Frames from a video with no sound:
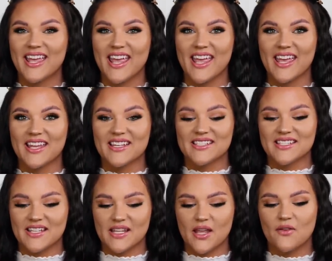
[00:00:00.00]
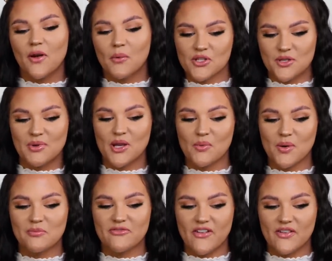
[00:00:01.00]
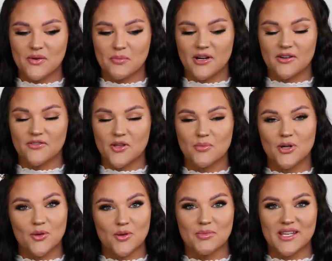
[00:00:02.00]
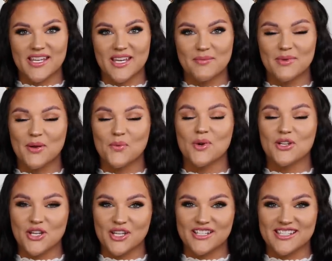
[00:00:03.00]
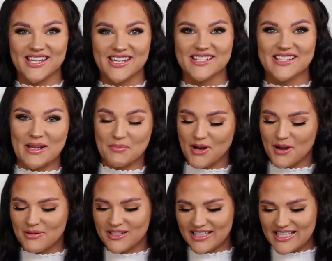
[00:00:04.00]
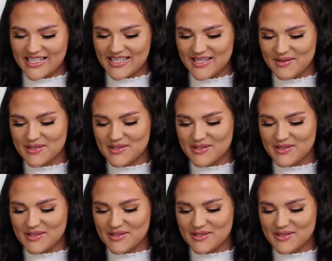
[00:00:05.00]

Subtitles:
And if I were to pick one favorite perfumer, it would be him. And I wish I could say his name properly.